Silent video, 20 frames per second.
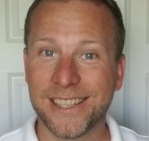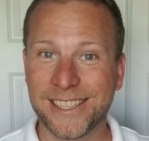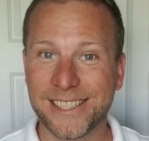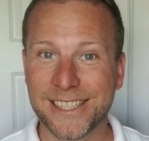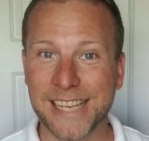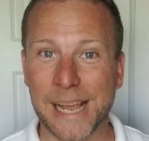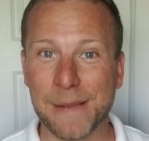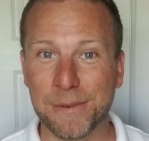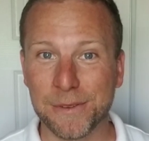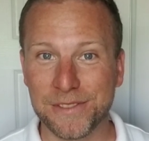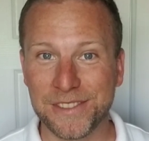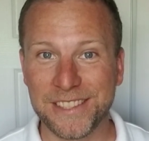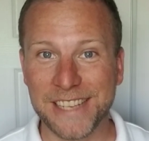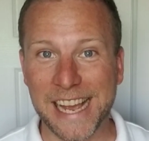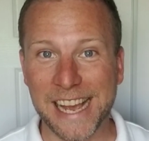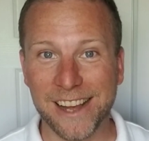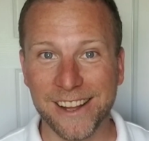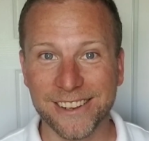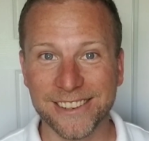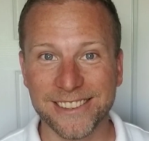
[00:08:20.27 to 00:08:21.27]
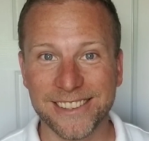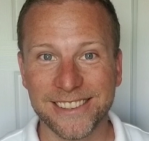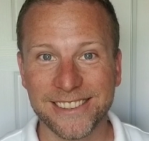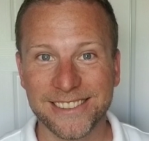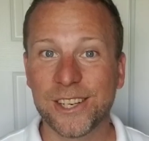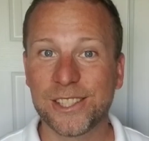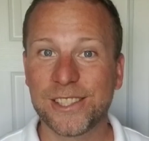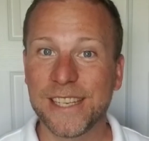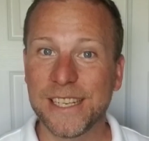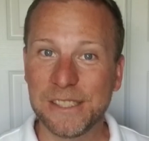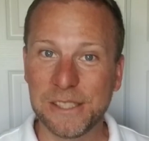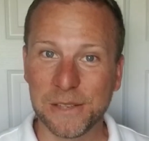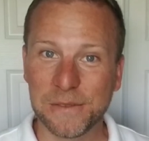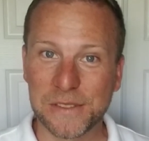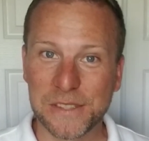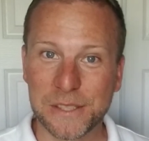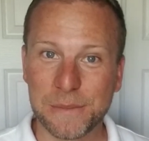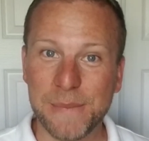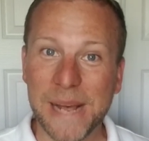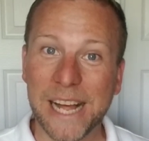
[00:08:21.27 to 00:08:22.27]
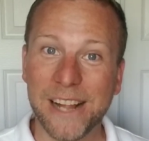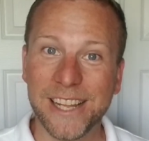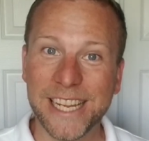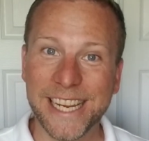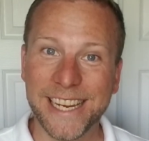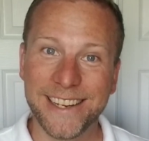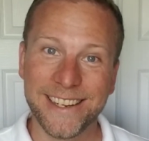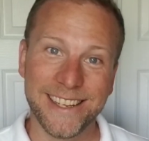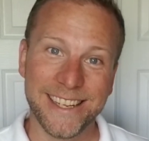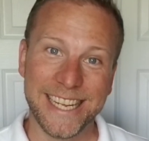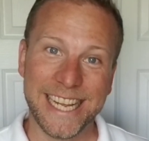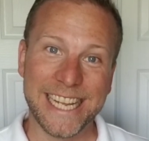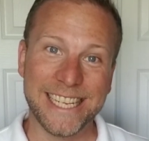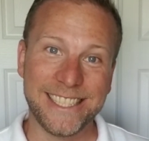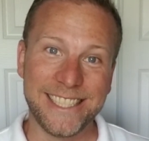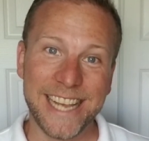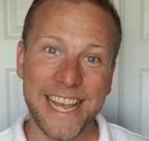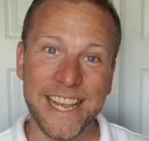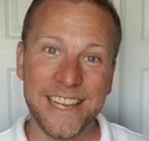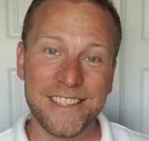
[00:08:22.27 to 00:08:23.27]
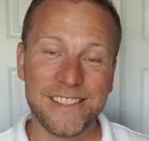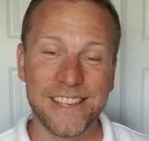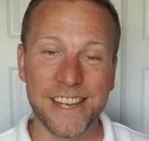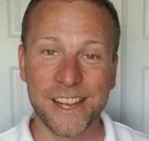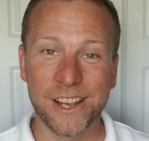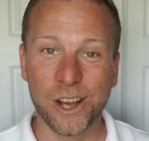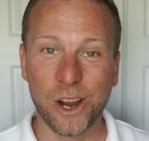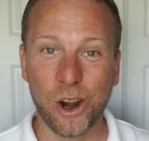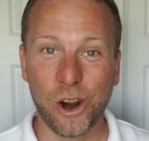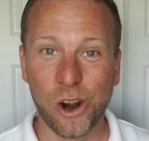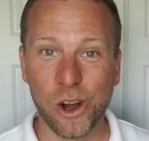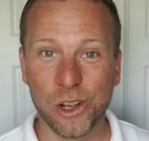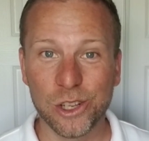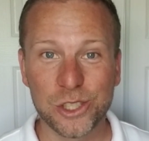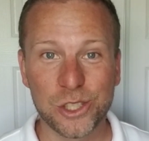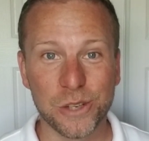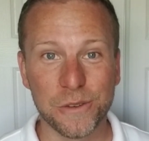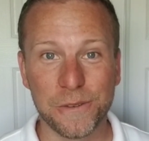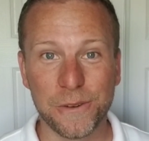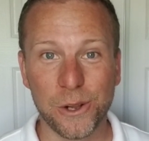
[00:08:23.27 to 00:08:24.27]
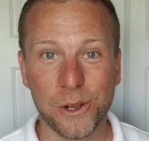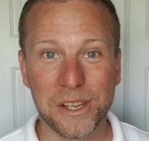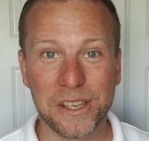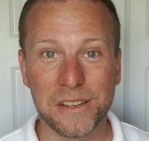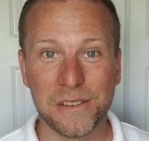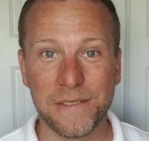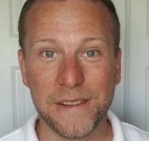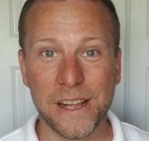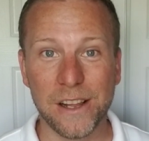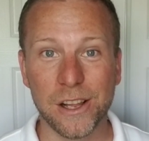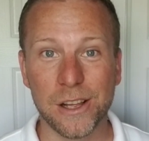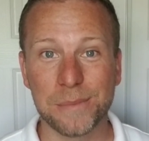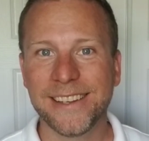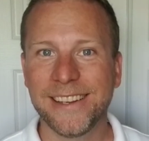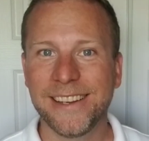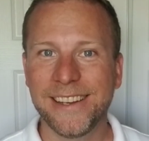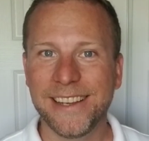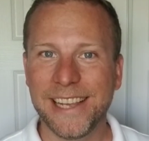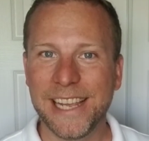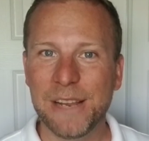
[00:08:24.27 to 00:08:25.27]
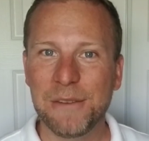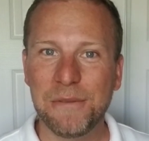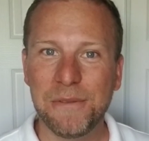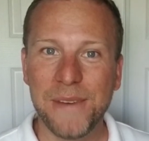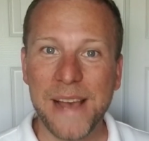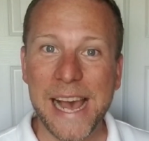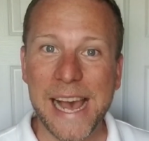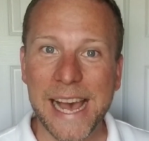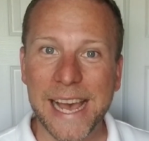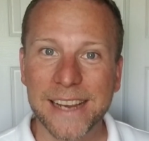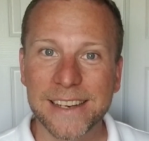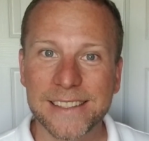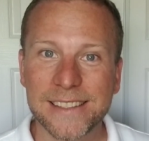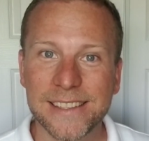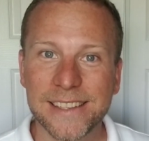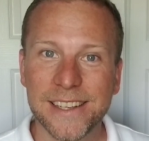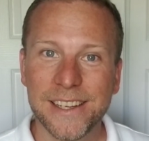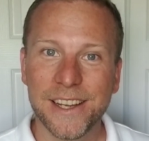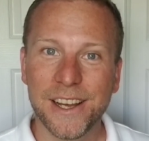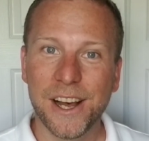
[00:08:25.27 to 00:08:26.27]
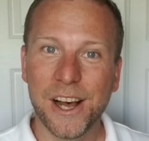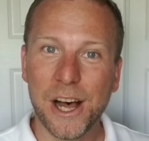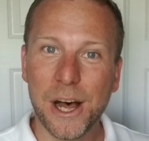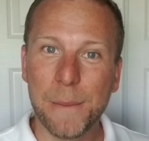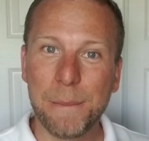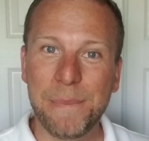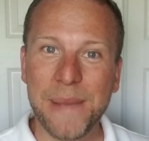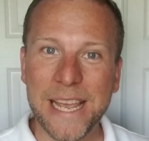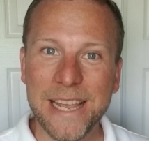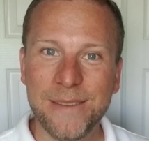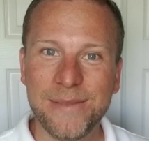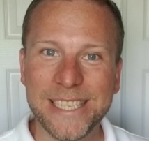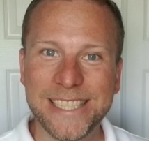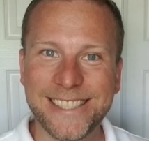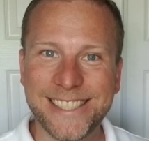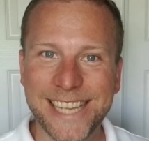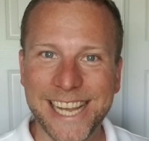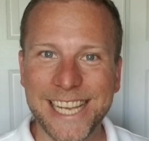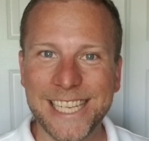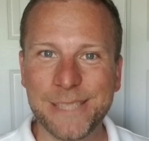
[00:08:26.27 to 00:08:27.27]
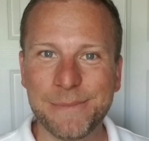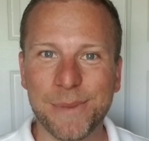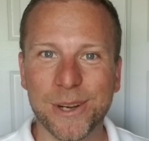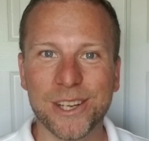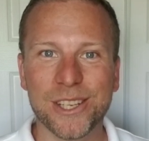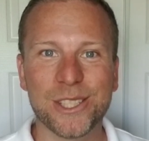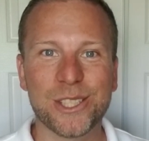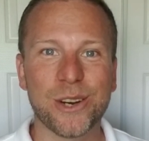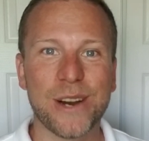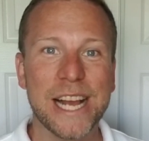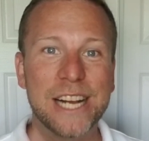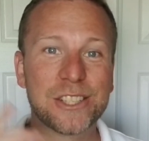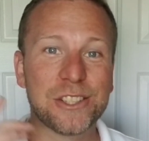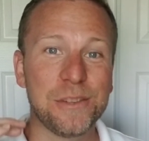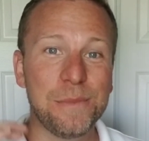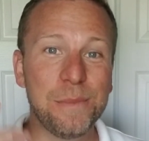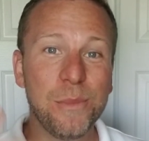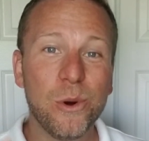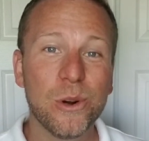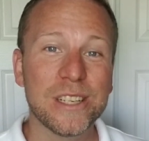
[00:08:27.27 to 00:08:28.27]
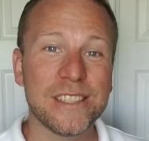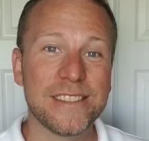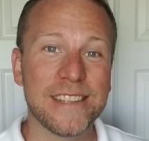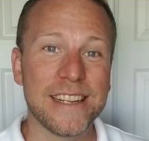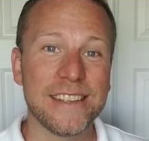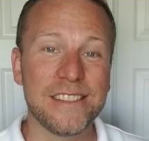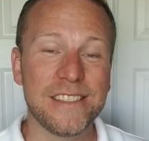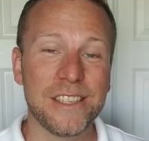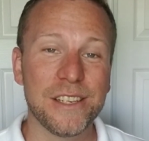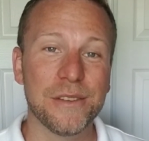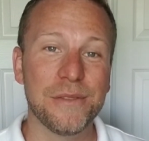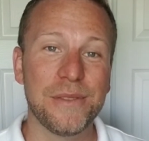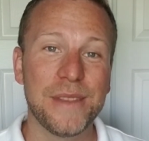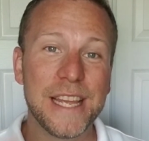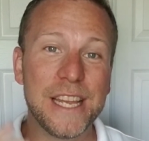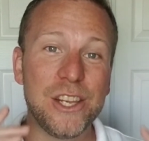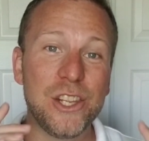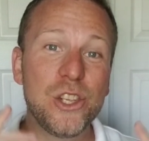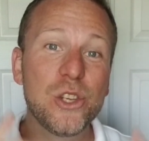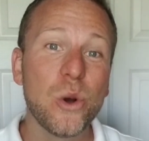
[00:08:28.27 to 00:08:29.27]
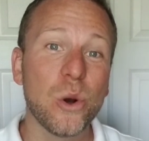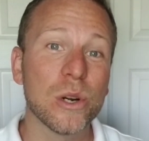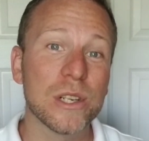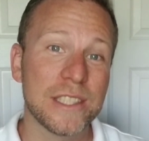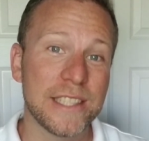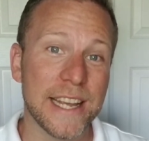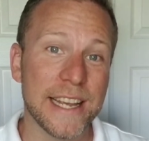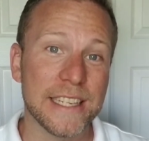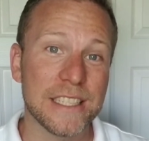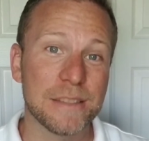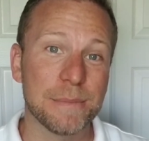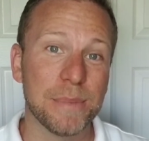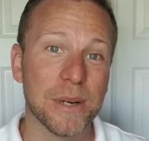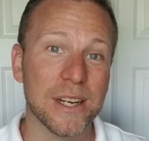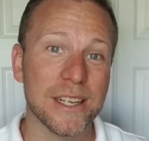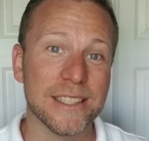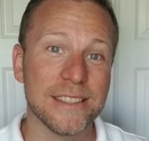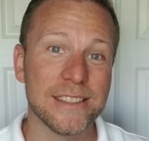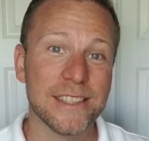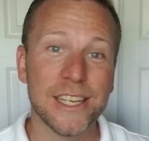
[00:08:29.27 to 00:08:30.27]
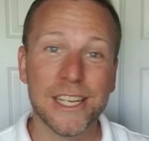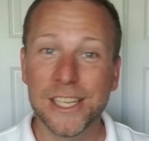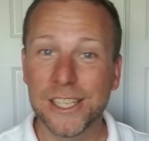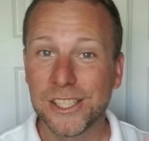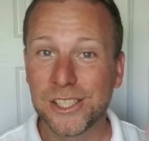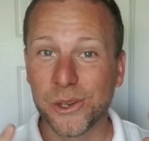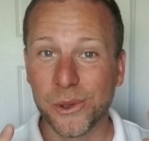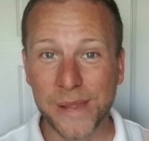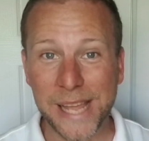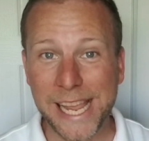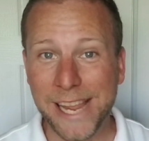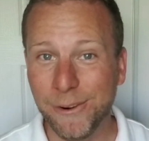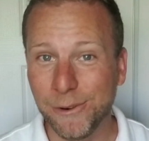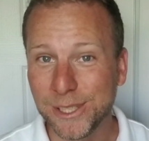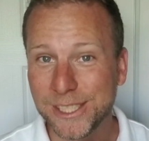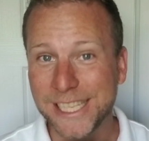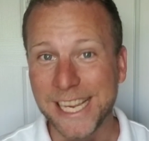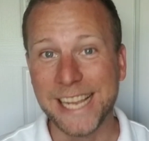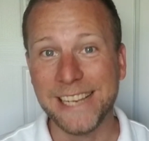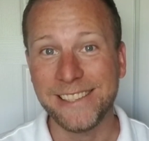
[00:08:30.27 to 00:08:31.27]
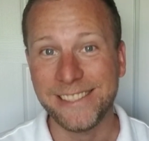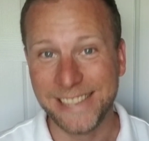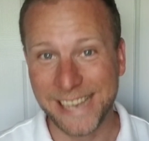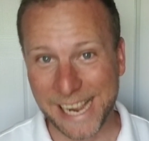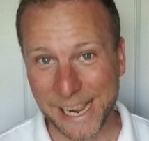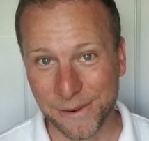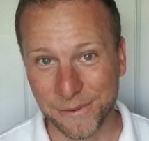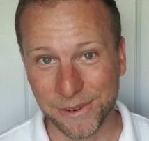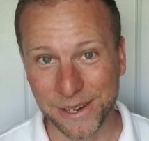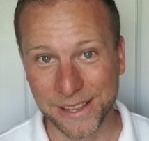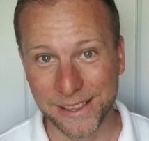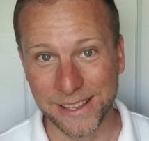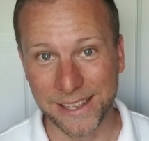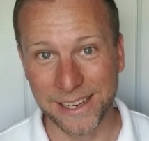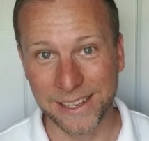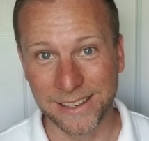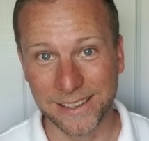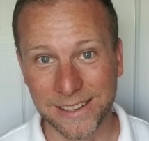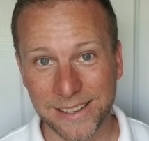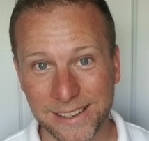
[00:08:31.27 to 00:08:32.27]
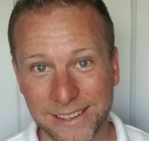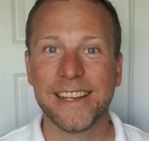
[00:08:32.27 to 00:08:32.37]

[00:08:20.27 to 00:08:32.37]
type of sound. Sense of smelling and tasting are also fully developed. In fact, a baby's taste buds are actually more sensitive than your taste buds, so they will taste everything.